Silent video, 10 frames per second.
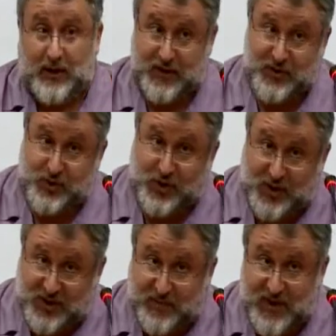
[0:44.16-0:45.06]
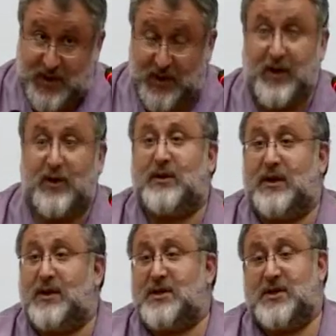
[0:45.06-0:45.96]
Let's just be clear
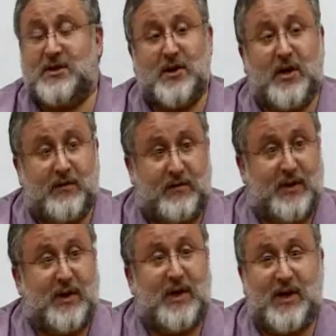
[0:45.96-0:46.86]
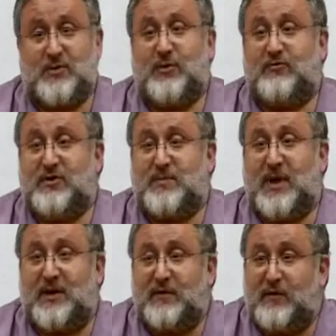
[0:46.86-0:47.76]
that this is none of it the case with
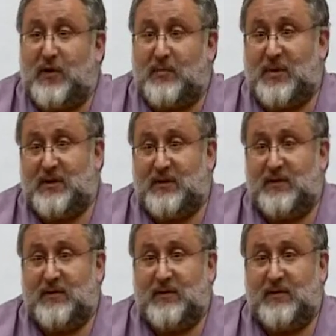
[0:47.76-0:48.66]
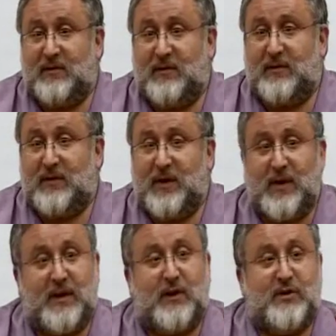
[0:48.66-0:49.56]
respect to pharma.
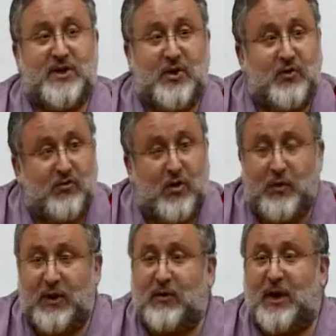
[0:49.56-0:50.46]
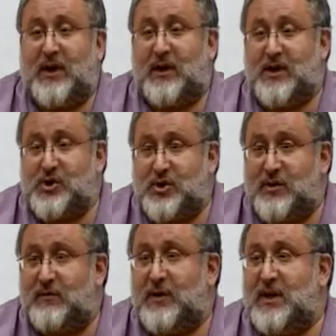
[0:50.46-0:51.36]
There is no growing recognition
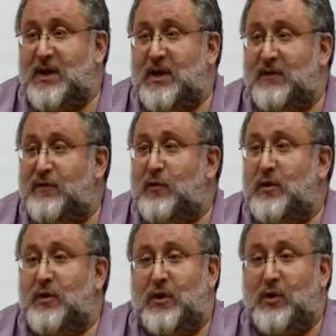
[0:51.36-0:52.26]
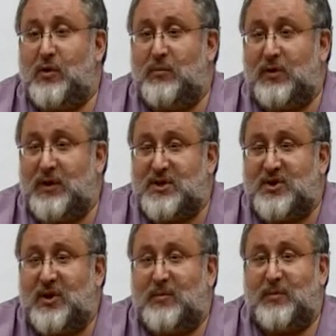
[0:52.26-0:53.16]
of a need for global
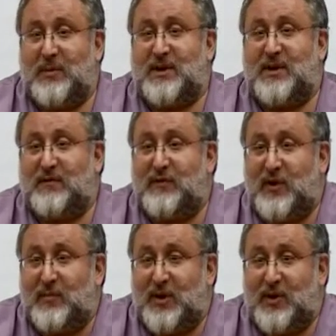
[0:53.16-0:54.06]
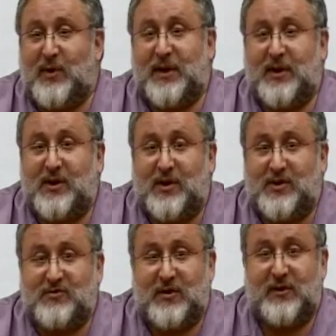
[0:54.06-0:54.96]
disarmament in pharma, quite the
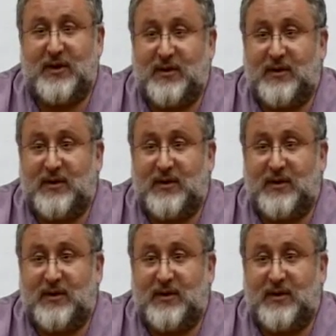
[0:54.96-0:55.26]
contrary.